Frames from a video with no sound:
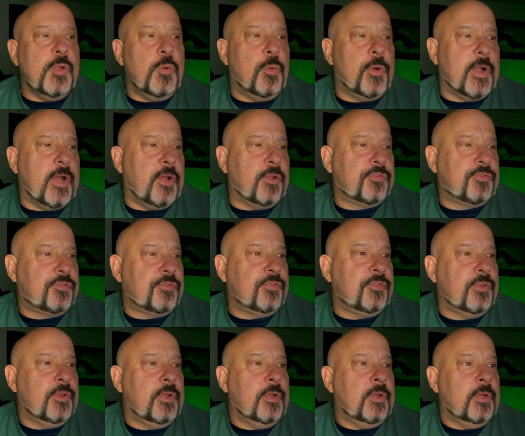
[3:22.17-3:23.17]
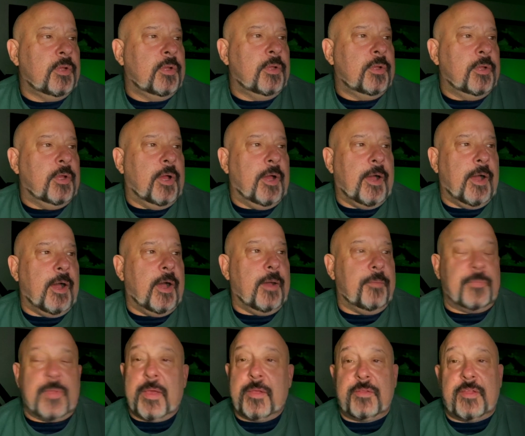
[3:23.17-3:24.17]
else?
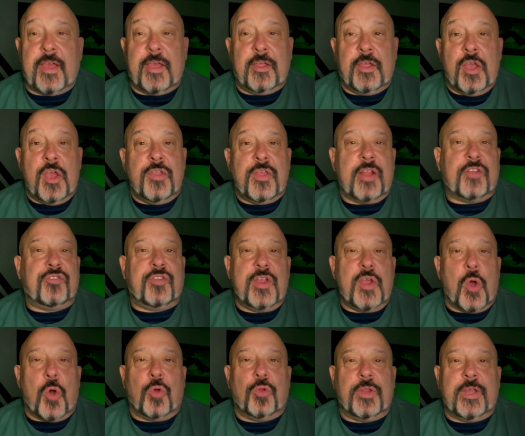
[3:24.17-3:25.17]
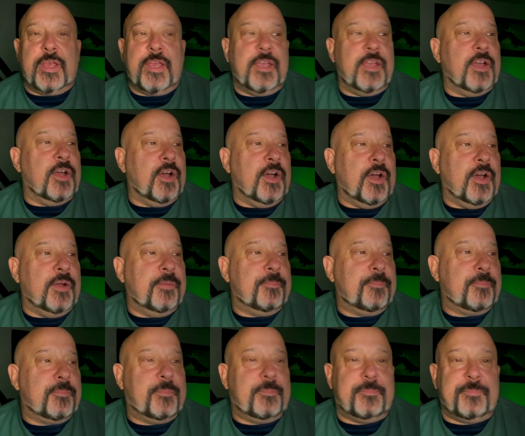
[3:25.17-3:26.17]
That's the only
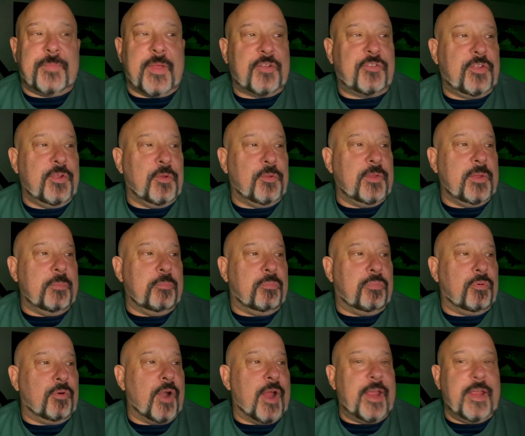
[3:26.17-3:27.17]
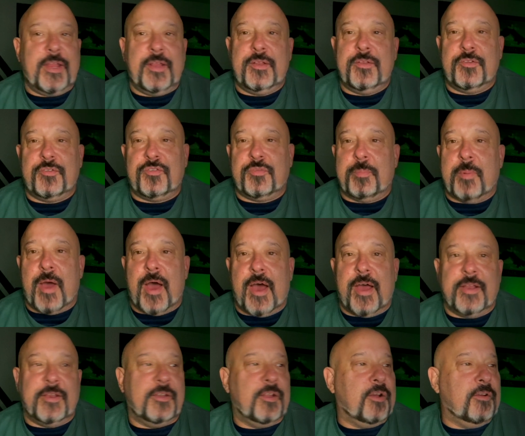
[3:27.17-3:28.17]
bright
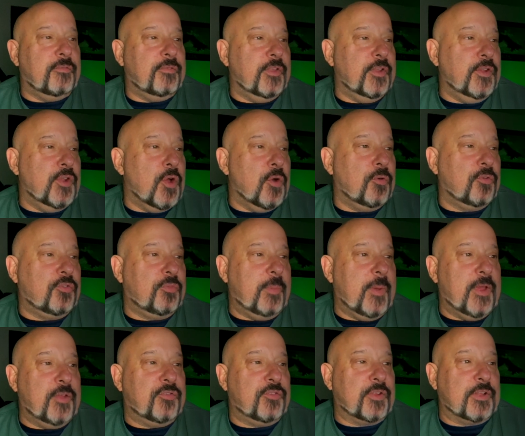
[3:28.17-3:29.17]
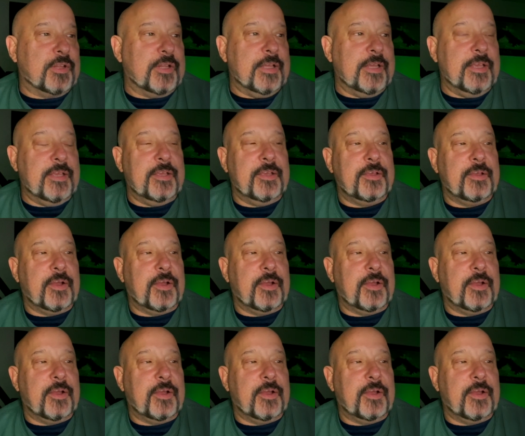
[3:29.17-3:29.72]
spot of the notes, basically.